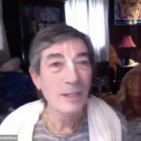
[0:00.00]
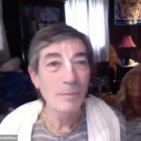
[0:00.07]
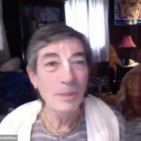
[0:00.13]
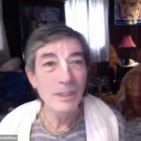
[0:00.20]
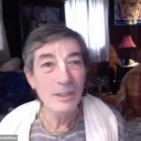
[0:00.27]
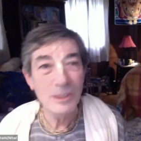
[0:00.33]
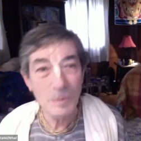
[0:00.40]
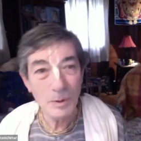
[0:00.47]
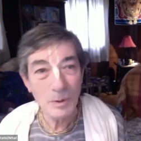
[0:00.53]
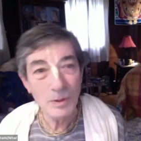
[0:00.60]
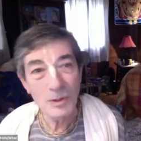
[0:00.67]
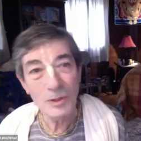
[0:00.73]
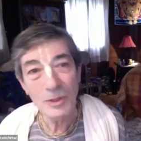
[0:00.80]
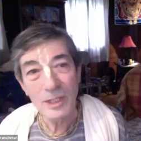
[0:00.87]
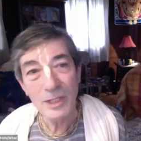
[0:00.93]
But in
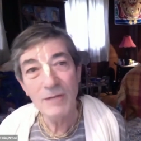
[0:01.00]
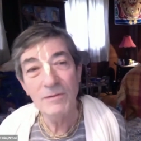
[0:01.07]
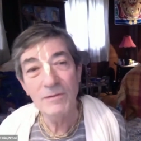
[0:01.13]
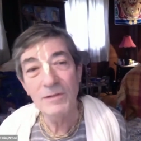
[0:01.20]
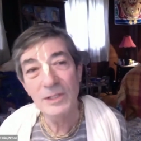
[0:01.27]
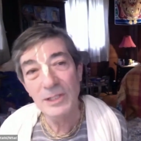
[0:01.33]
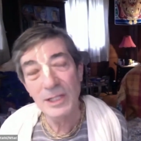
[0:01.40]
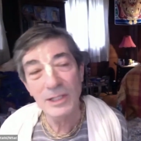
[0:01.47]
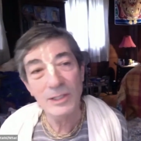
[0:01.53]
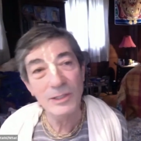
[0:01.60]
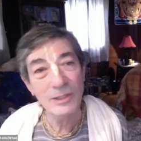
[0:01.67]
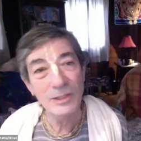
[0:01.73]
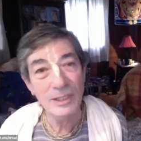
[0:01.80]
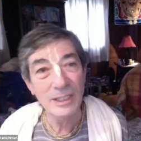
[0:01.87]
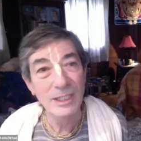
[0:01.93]
spiritual life, it's
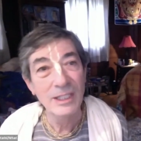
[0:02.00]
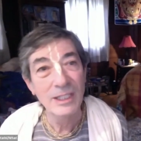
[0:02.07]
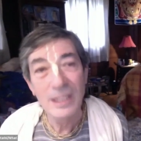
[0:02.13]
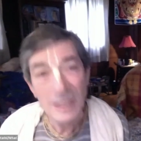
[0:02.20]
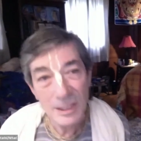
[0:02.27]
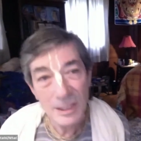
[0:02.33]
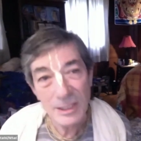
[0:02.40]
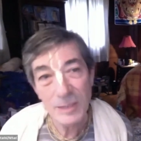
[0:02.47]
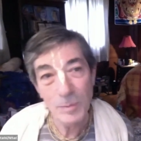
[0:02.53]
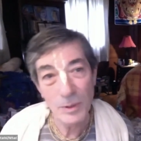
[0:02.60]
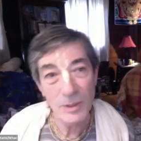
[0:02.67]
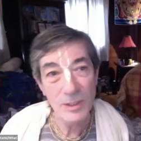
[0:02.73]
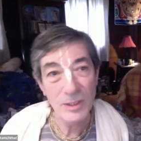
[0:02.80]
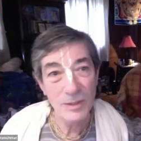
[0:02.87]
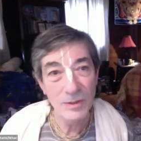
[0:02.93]
actually it is
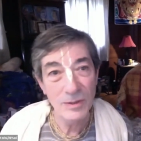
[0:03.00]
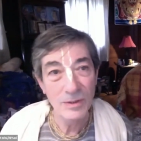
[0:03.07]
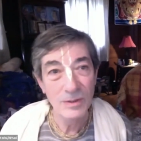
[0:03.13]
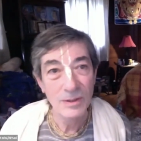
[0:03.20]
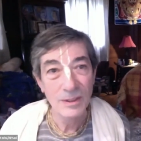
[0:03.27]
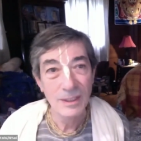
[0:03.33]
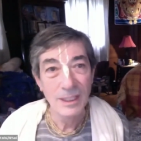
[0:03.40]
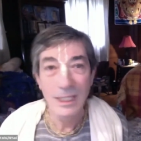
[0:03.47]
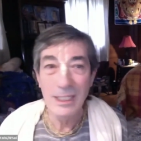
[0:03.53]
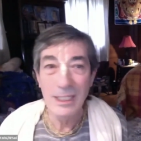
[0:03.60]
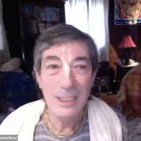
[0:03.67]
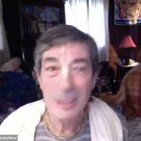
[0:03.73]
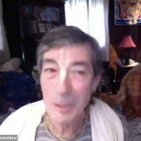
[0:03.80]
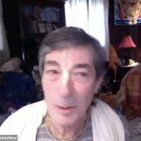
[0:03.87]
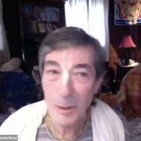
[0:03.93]
personal, and
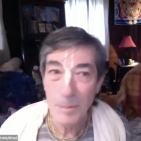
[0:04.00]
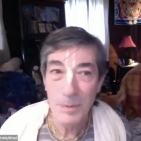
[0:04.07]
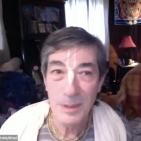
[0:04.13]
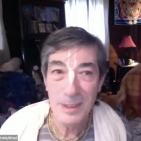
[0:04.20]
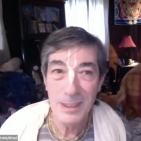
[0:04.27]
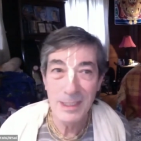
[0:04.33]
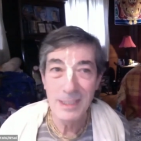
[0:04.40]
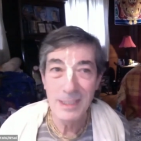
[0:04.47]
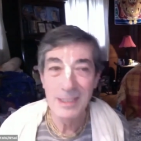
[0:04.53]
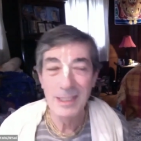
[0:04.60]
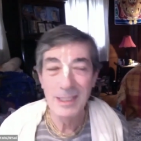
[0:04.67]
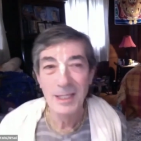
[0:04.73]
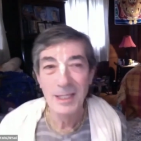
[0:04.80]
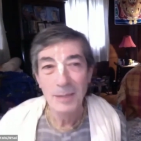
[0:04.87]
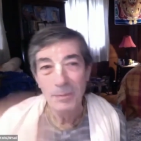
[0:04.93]
it's not business,
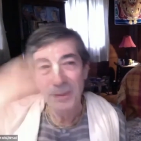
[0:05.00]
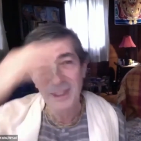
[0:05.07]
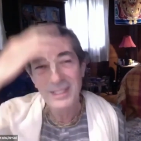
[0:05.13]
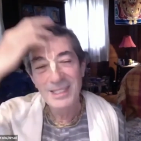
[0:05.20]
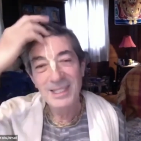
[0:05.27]
but it's